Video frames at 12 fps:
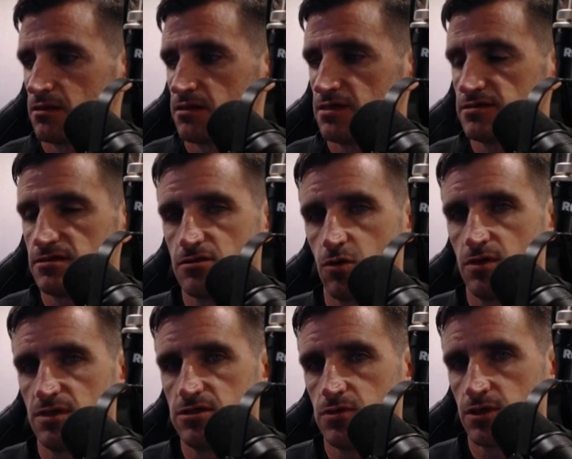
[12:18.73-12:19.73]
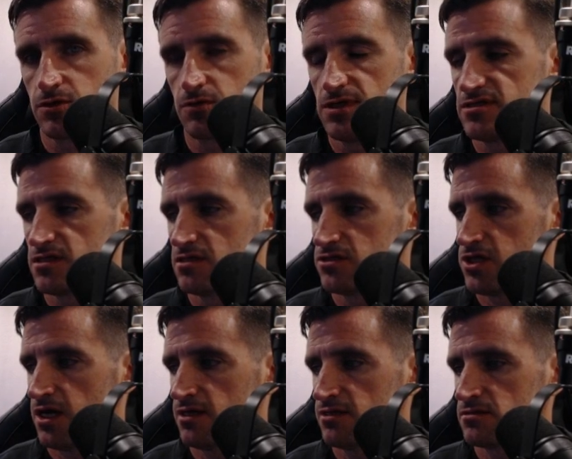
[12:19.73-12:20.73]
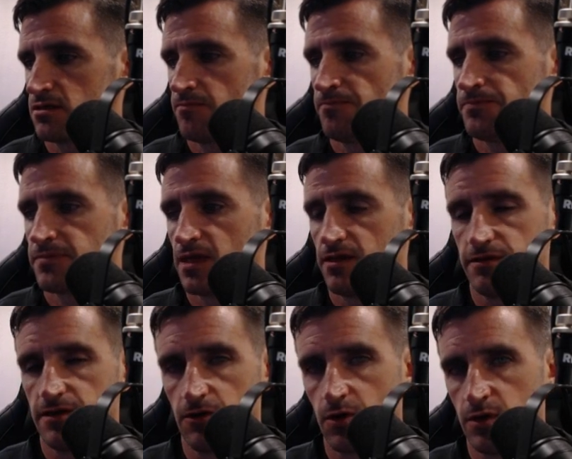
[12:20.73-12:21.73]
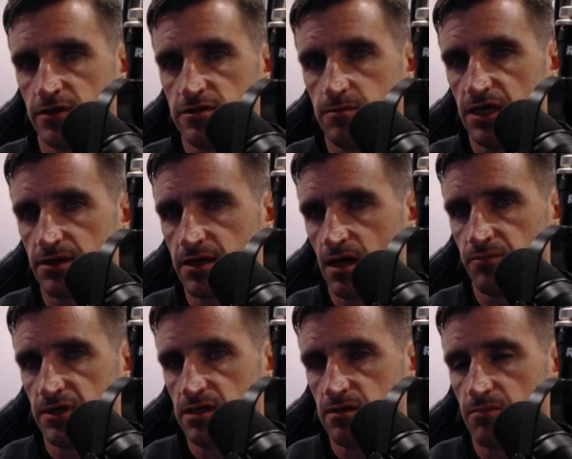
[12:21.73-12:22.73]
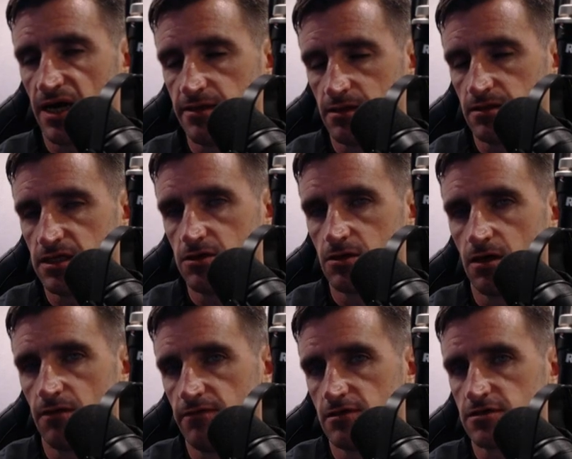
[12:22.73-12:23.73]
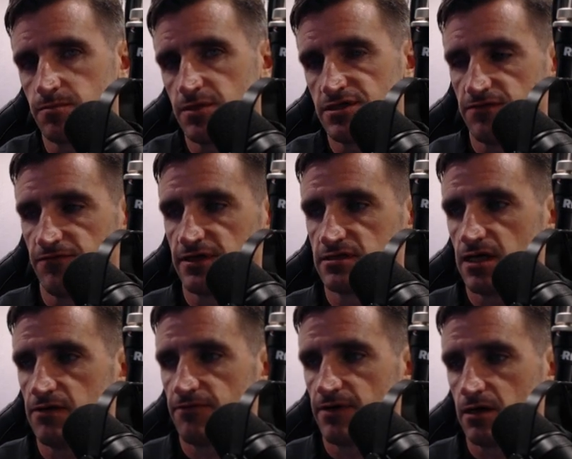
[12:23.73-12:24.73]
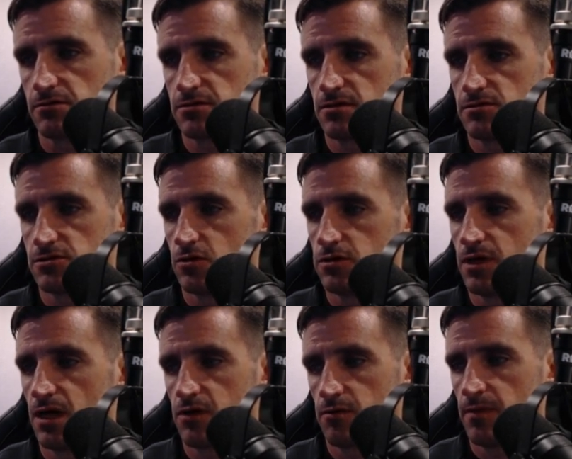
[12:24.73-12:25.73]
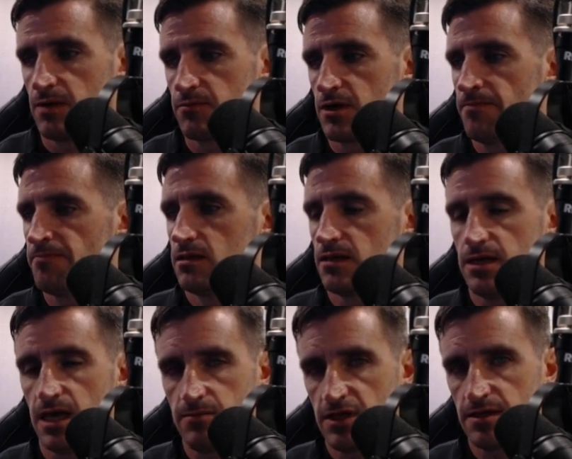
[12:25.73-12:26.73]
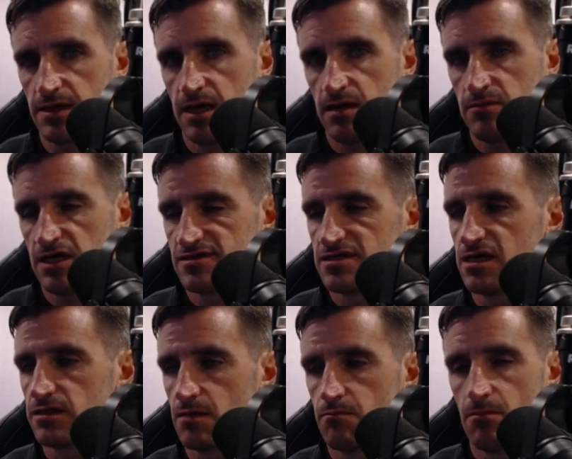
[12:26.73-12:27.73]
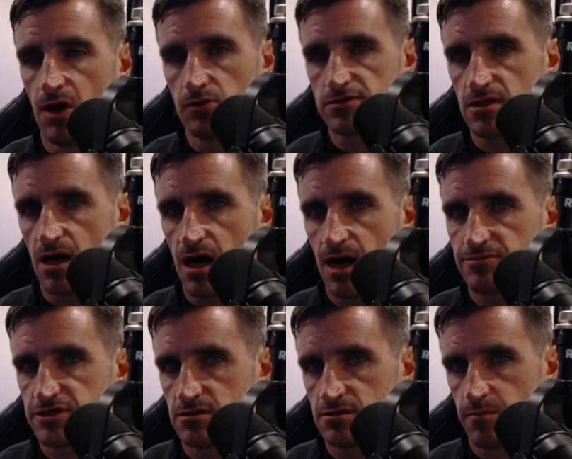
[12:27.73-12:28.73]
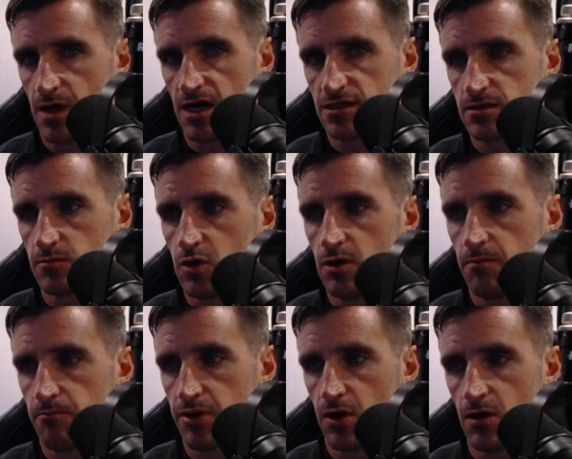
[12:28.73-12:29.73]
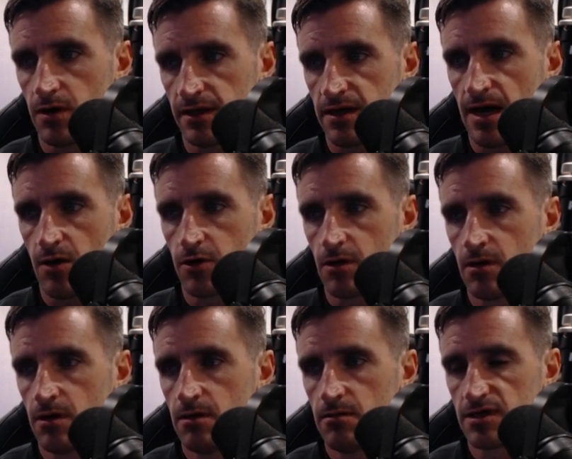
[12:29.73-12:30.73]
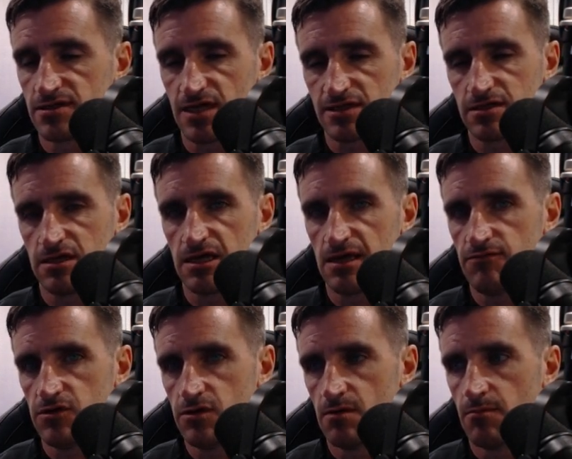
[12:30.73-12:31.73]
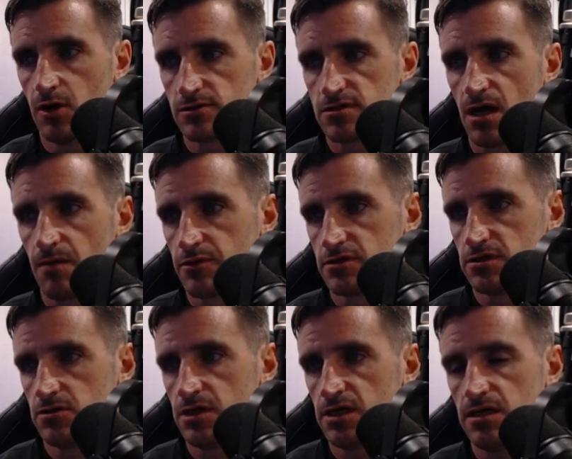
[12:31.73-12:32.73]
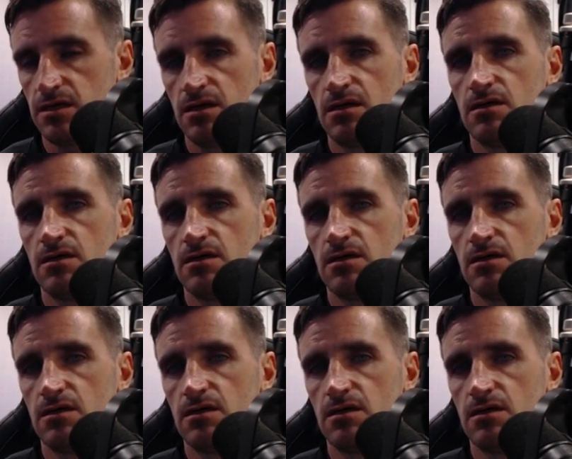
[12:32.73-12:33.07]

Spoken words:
this is going to increase the chance that they're going to be accompanied by the leader of their specific safe house. So you got to remember, the name of the game is to get the most options possible per encounter, because that's going to give you the most opportunity